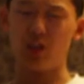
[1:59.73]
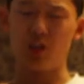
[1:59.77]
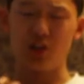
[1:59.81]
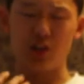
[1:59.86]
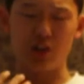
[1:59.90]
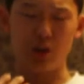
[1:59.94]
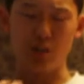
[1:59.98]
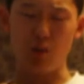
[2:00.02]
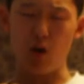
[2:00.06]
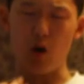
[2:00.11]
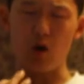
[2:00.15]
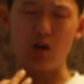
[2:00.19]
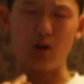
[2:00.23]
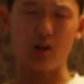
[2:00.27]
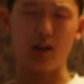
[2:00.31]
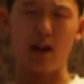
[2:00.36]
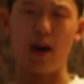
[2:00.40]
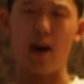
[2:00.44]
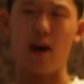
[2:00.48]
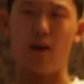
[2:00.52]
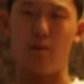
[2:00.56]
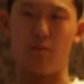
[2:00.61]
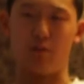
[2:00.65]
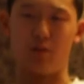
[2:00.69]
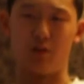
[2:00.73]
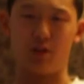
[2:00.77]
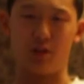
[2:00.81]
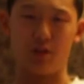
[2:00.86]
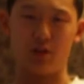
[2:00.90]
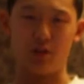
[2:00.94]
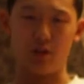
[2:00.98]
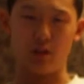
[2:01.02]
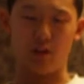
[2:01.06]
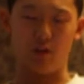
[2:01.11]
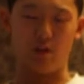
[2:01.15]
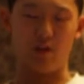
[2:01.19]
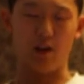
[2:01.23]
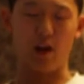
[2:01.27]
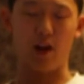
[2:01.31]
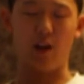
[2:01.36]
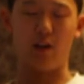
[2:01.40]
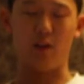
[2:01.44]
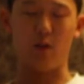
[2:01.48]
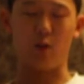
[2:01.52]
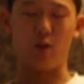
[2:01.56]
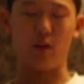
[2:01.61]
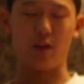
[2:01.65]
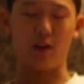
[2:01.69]
small lambs, if
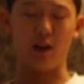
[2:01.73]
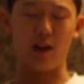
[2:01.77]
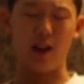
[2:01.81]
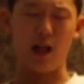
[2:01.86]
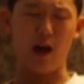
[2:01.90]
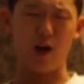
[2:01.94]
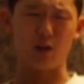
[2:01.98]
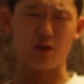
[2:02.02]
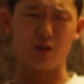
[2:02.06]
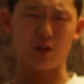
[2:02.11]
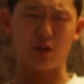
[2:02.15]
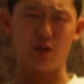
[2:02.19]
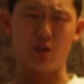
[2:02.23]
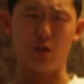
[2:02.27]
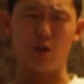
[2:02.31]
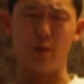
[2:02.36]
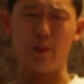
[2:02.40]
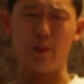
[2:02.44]
I would allow so to do